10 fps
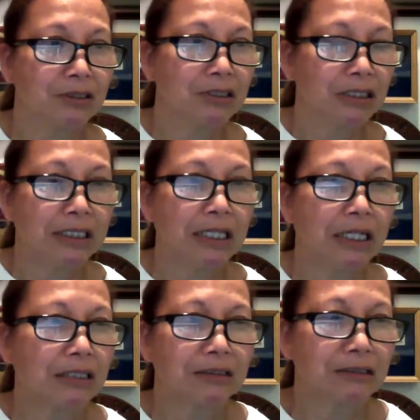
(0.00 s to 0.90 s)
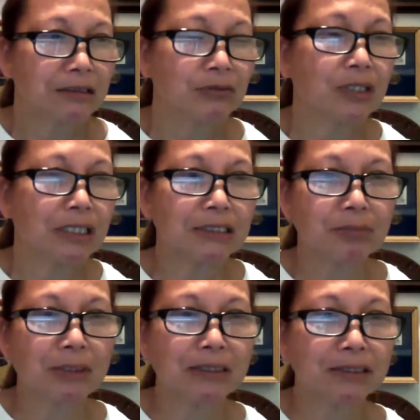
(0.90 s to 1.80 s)
Yeah, really
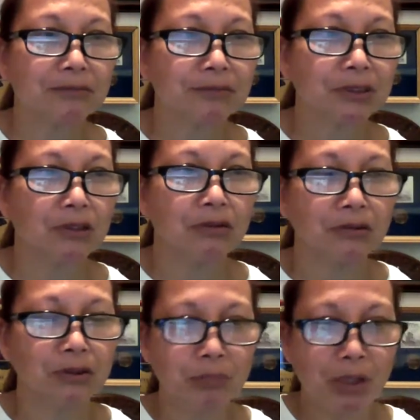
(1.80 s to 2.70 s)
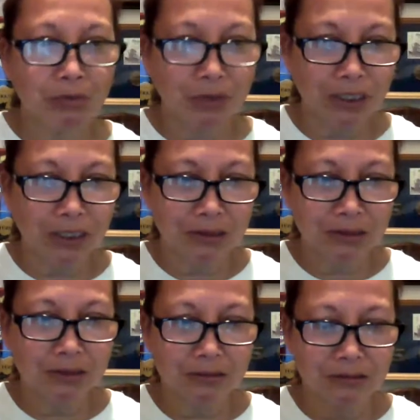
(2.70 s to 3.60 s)
expensive. So you might wanna,
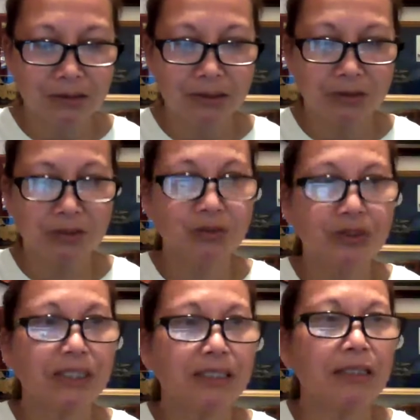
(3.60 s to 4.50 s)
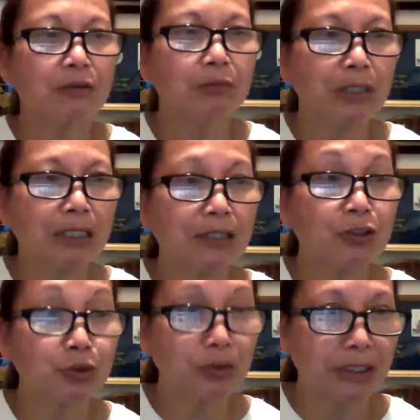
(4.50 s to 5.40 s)
shrink it a little bit, like
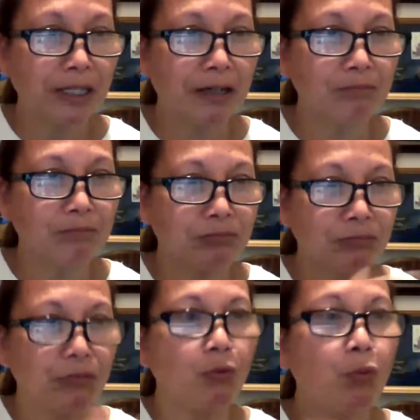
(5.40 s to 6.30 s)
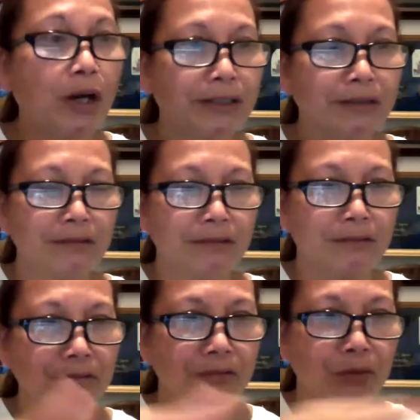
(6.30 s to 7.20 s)
2.5 wide
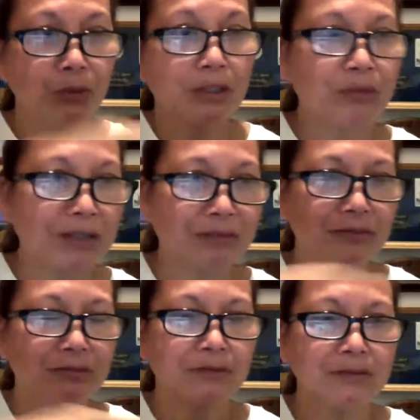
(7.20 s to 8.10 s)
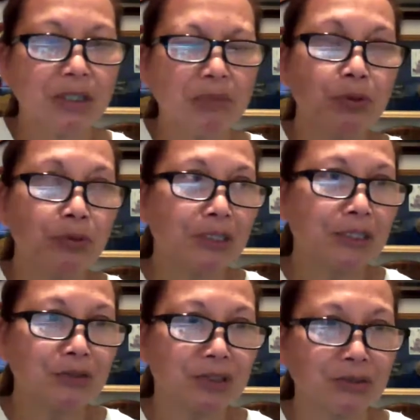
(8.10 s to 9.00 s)
all around if you wanna do
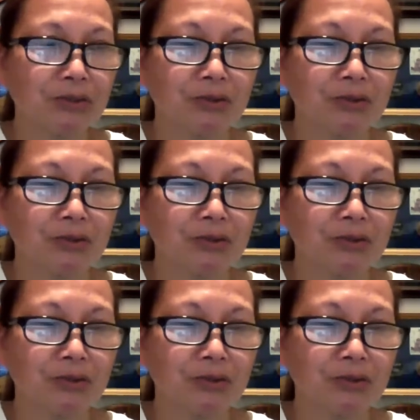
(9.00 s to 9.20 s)
circle.